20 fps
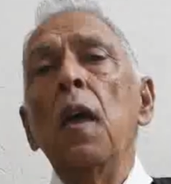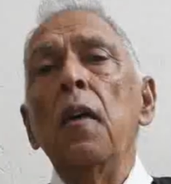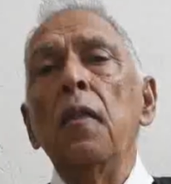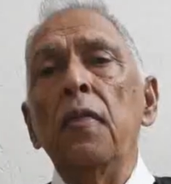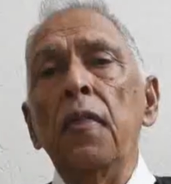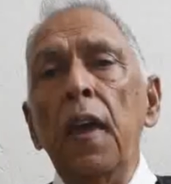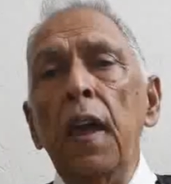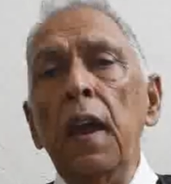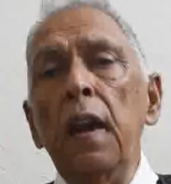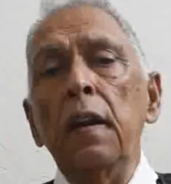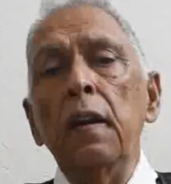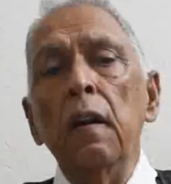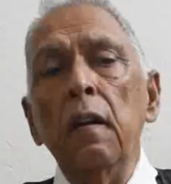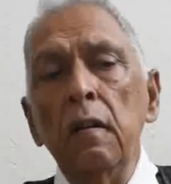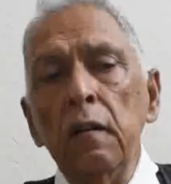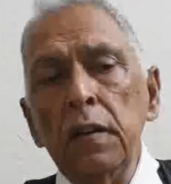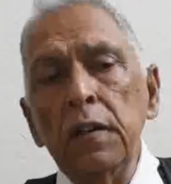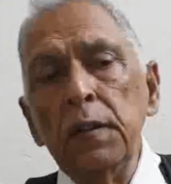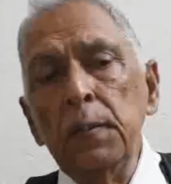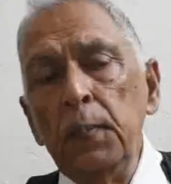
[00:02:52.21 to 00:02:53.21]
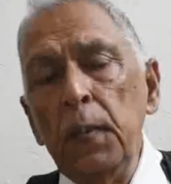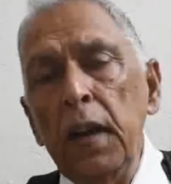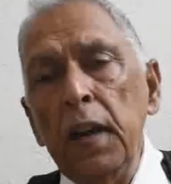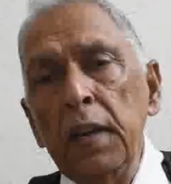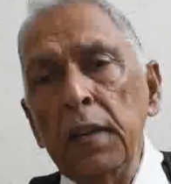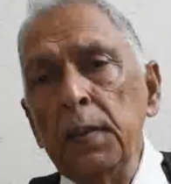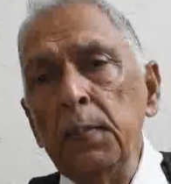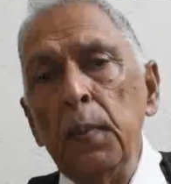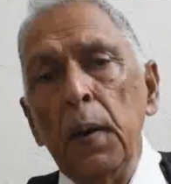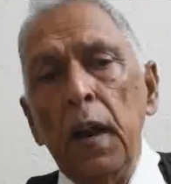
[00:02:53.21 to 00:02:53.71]
They don't speak
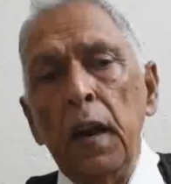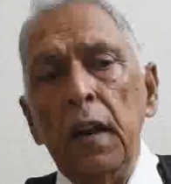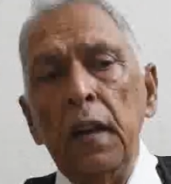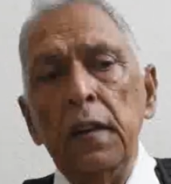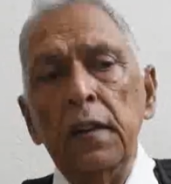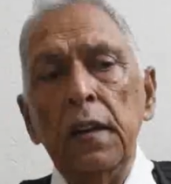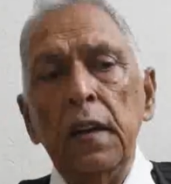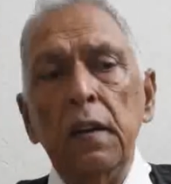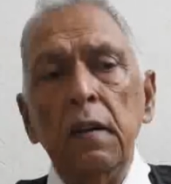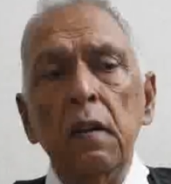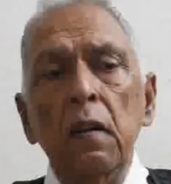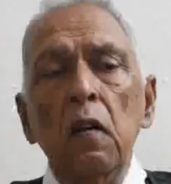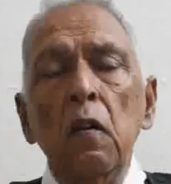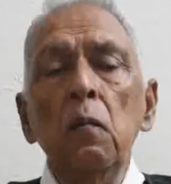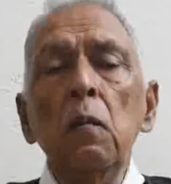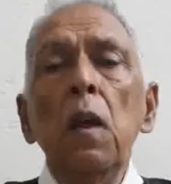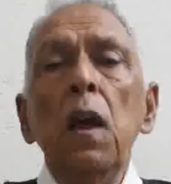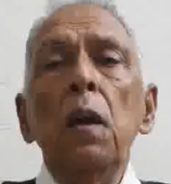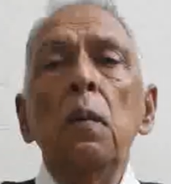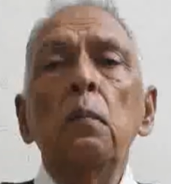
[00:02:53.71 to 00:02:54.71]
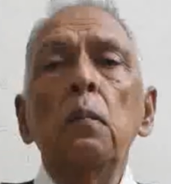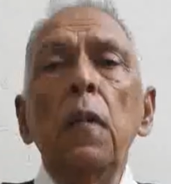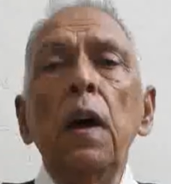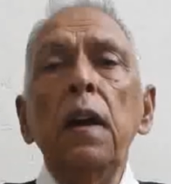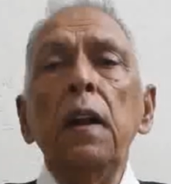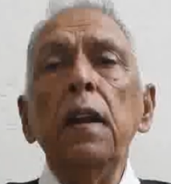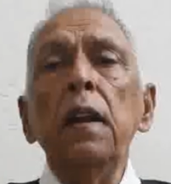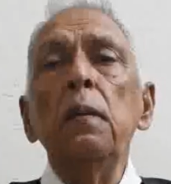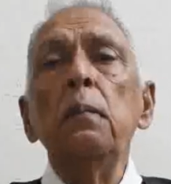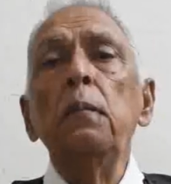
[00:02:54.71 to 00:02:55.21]
Spanish at home.
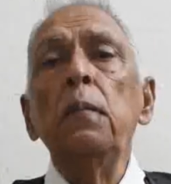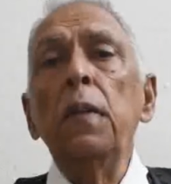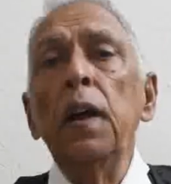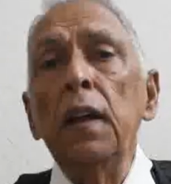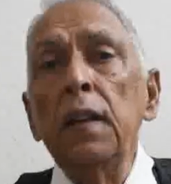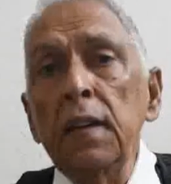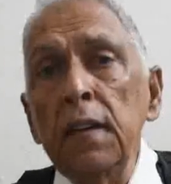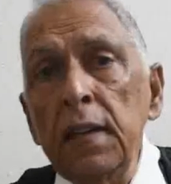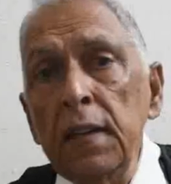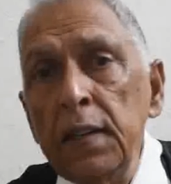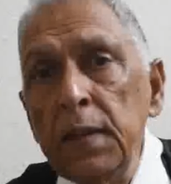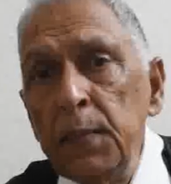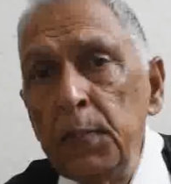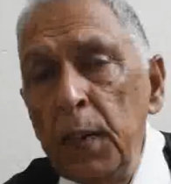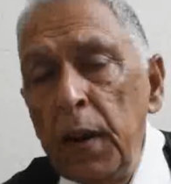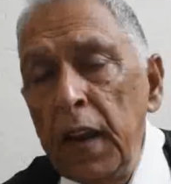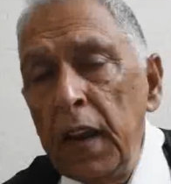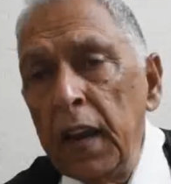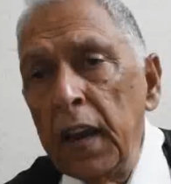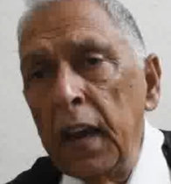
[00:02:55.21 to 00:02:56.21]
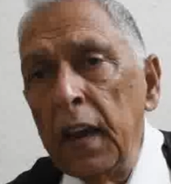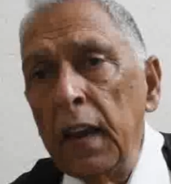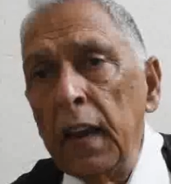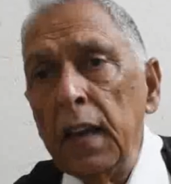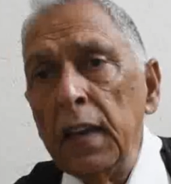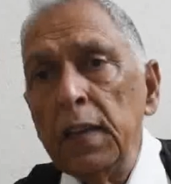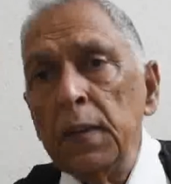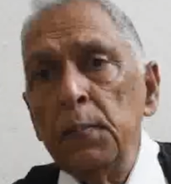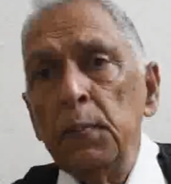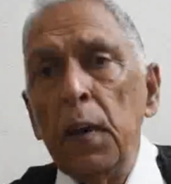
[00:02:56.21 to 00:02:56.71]
Mariam doesn't speak
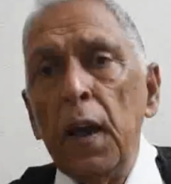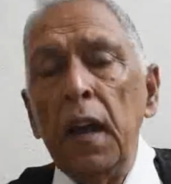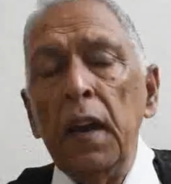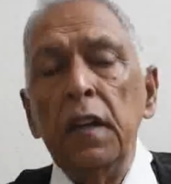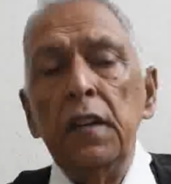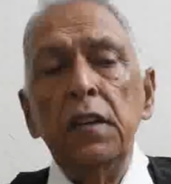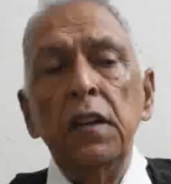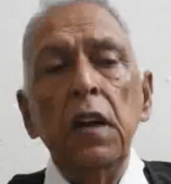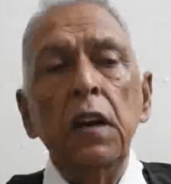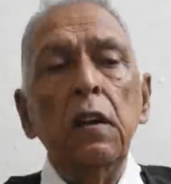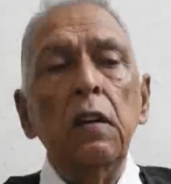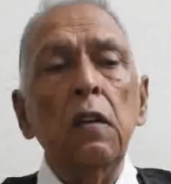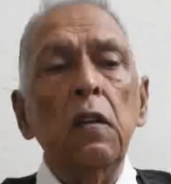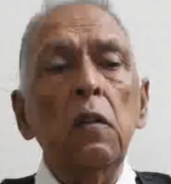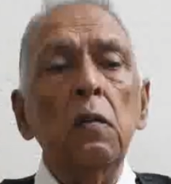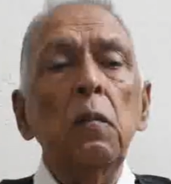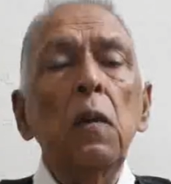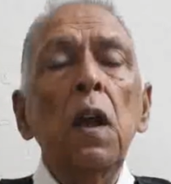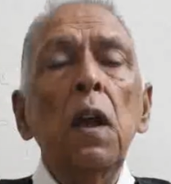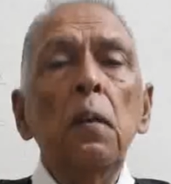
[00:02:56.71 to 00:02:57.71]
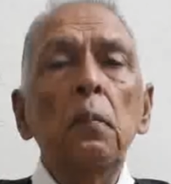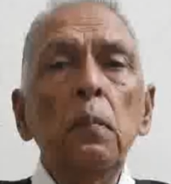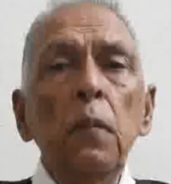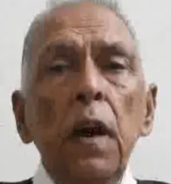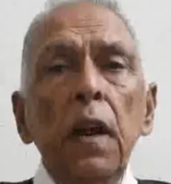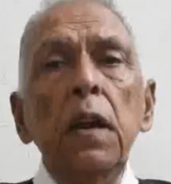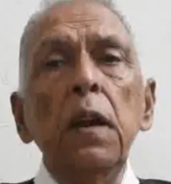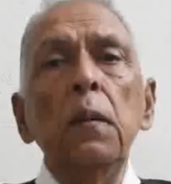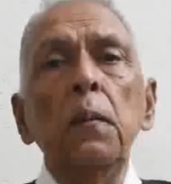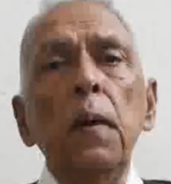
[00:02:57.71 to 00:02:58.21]
Spanish at home.
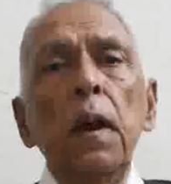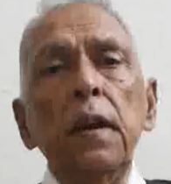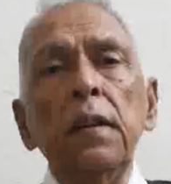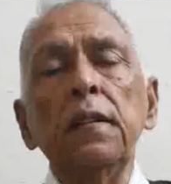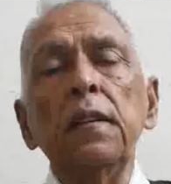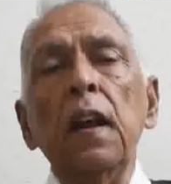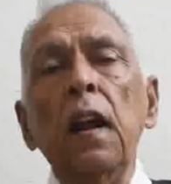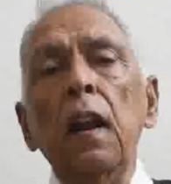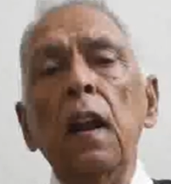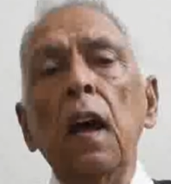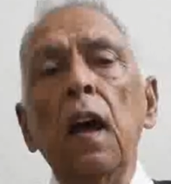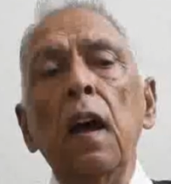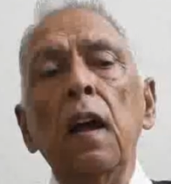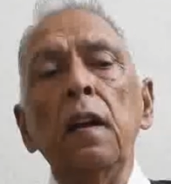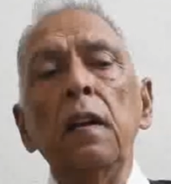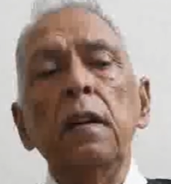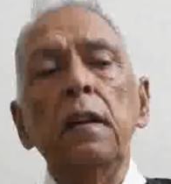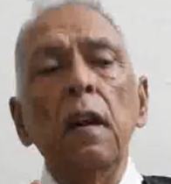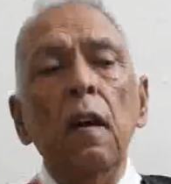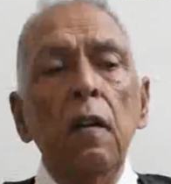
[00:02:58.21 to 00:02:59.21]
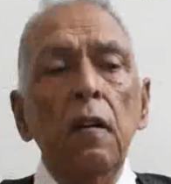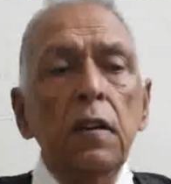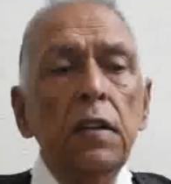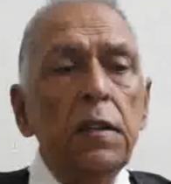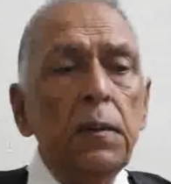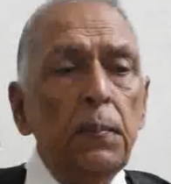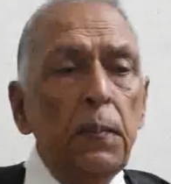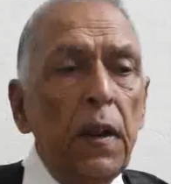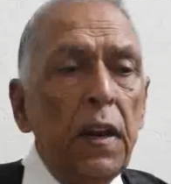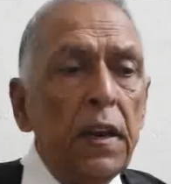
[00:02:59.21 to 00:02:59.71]
Mariam and Salah don't
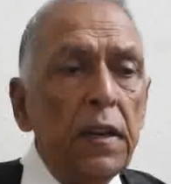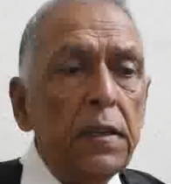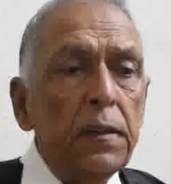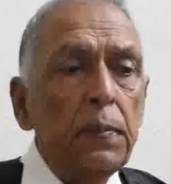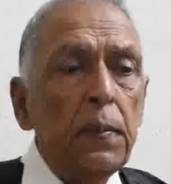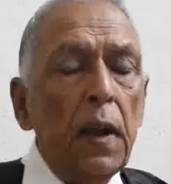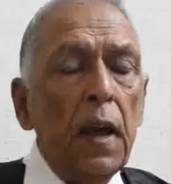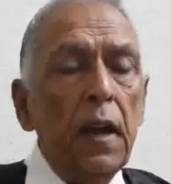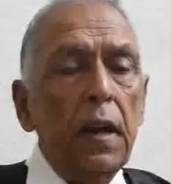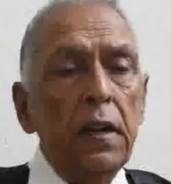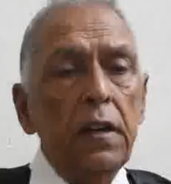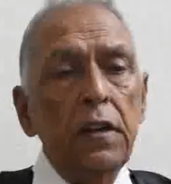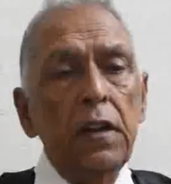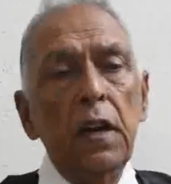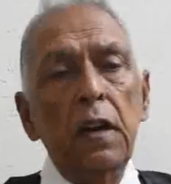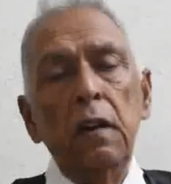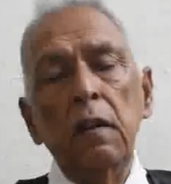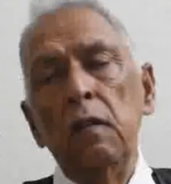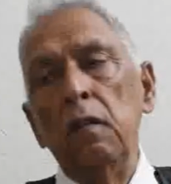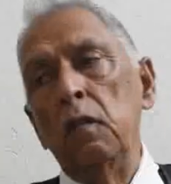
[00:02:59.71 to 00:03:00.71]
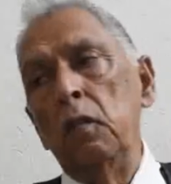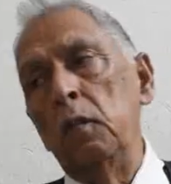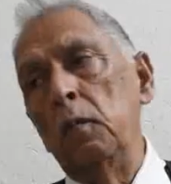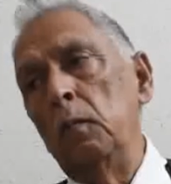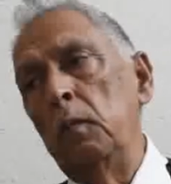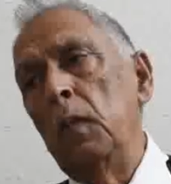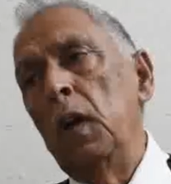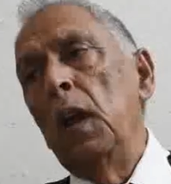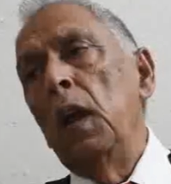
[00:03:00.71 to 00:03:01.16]
speak Spanish at home.